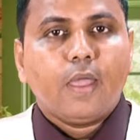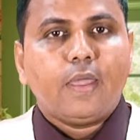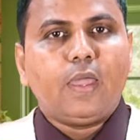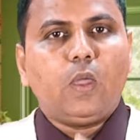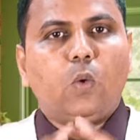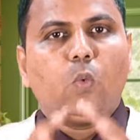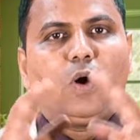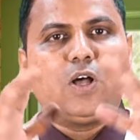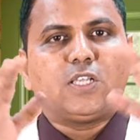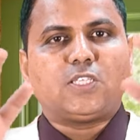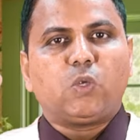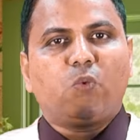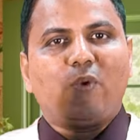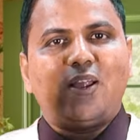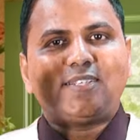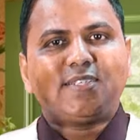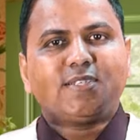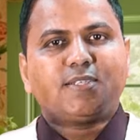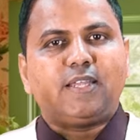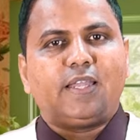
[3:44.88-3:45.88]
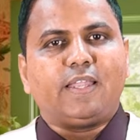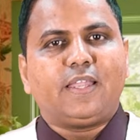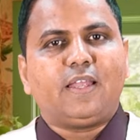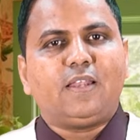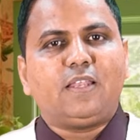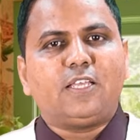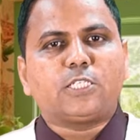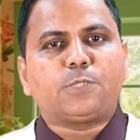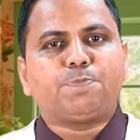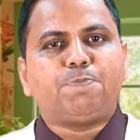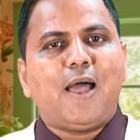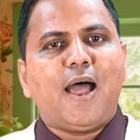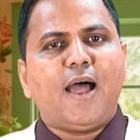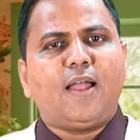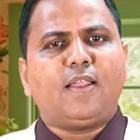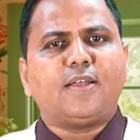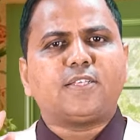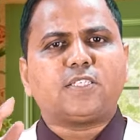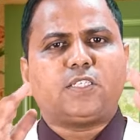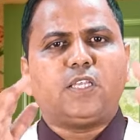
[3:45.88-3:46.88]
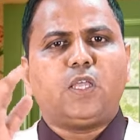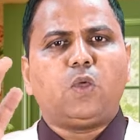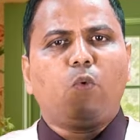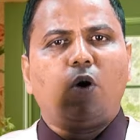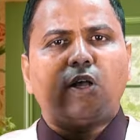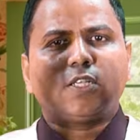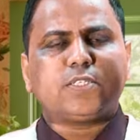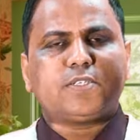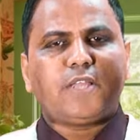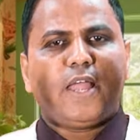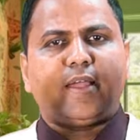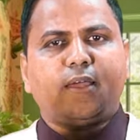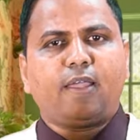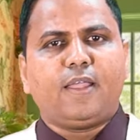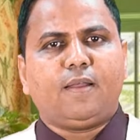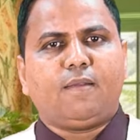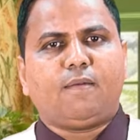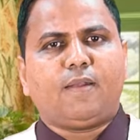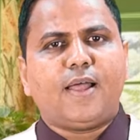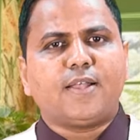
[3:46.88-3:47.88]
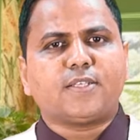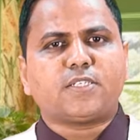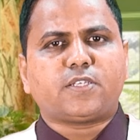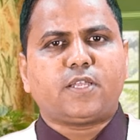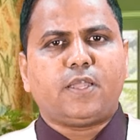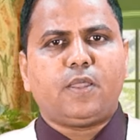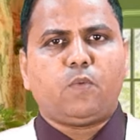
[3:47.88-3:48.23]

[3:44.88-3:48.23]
He was resting in his palace, he was taking rest,